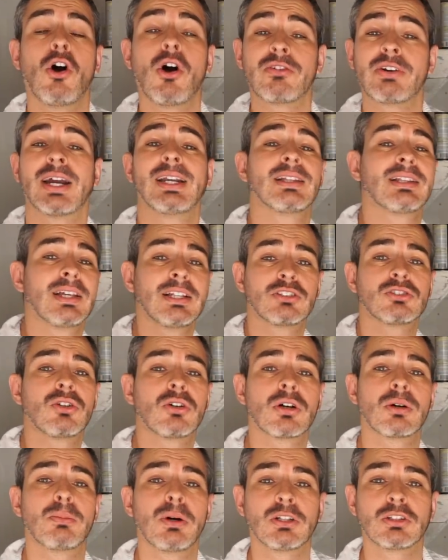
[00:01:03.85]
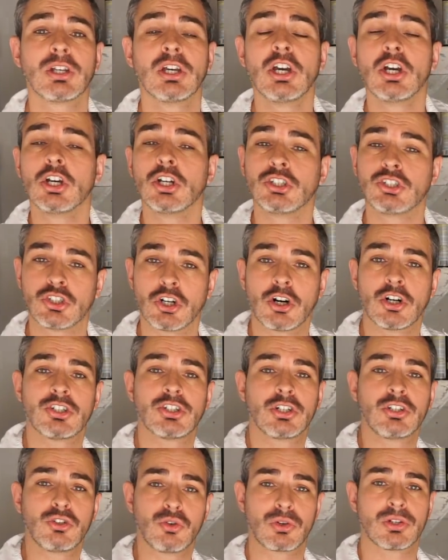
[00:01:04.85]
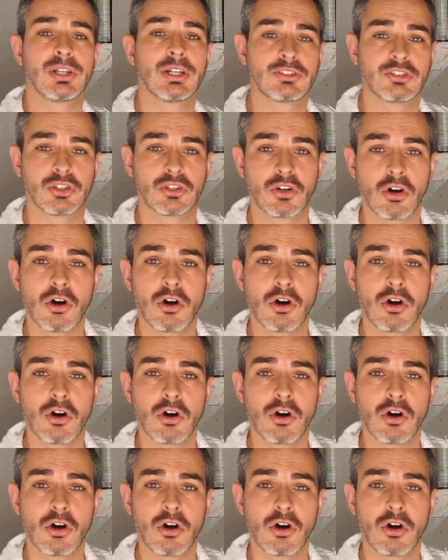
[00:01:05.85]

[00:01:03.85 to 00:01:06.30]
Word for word: All right, let's talk about charging your electric